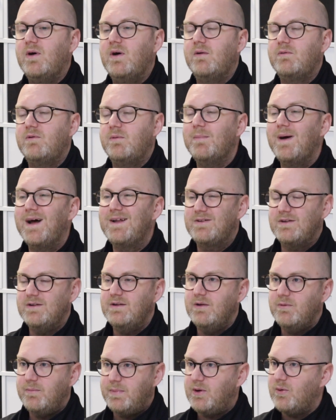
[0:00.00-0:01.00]
I would imagine
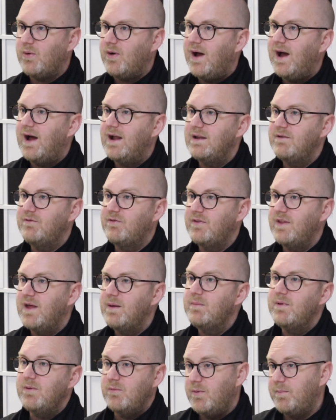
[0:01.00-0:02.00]
it would be quite handy for
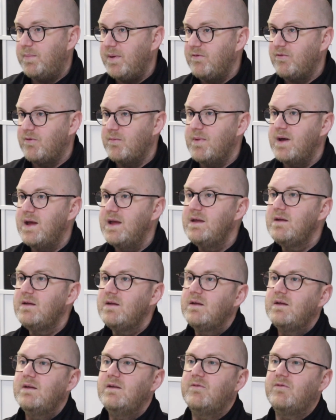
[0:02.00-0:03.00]
them. It would Definitely. Be
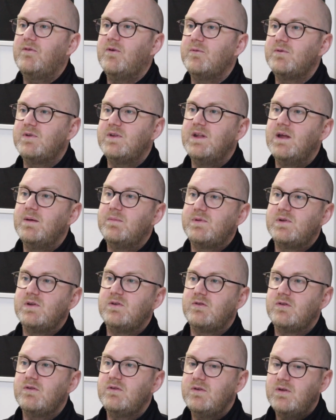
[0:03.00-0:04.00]
for me if I was in their
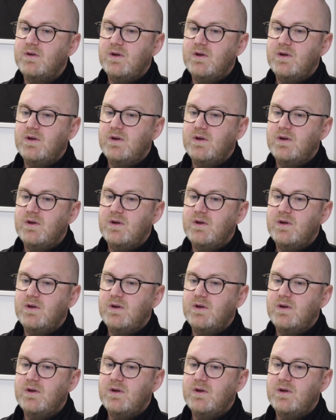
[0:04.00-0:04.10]
position.